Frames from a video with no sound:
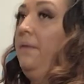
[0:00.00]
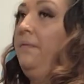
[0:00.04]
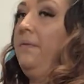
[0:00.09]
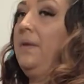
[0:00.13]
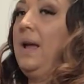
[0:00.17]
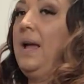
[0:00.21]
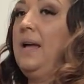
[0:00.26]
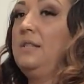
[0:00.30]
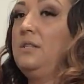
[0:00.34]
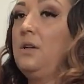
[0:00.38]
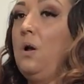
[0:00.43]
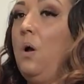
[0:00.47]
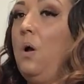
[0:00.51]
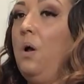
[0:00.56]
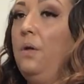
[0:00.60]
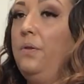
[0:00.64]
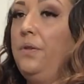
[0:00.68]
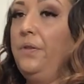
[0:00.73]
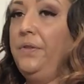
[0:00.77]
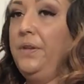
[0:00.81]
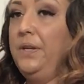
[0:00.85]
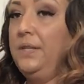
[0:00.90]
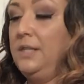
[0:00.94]
that has all
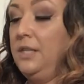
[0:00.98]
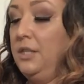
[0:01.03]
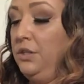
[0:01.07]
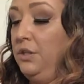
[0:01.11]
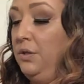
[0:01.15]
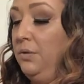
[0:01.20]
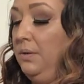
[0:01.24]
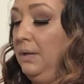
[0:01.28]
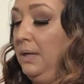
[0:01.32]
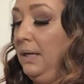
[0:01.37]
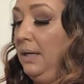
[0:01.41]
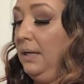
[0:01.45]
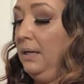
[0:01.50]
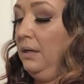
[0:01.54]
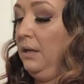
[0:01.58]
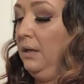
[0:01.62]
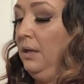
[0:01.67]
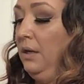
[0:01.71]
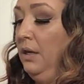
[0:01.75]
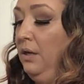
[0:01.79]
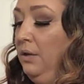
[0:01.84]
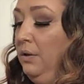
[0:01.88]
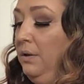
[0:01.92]
the things that you need.
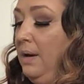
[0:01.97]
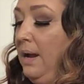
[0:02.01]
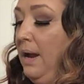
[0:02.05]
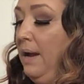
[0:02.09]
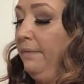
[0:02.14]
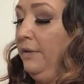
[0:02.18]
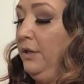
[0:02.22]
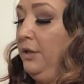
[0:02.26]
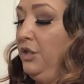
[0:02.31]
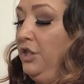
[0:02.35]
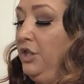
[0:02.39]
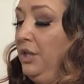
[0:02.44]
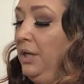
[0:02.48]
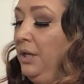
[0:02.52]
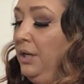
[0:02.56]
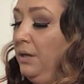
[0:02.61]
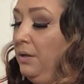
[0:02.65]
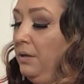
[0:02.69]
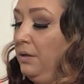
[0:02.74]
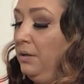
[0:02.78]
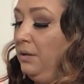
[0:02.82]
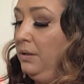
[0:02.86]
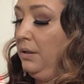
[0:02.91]
You have your
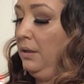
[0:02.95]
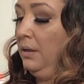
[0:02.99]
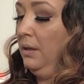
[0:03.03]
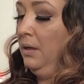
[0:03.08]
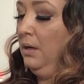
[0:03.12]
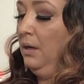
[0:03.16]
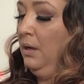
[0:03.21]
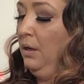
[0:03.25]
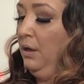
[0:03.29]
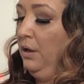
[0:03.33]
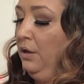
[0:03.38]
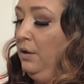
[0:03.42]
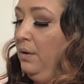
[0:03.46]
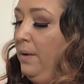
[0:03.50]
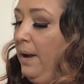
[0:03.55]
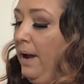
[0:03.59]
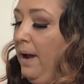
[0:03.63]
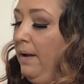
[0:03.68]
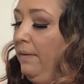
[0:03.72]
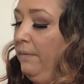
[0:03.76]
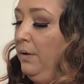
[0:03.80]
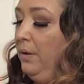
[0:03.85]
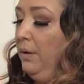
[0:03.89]
shears, you
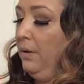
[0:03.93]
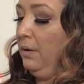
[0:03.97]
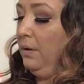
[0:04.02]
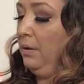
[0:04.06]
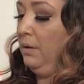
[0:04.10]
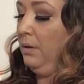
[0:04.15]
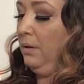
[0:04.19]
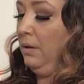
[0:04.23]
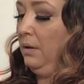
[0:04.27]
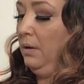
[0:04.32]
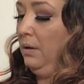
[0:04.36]
have your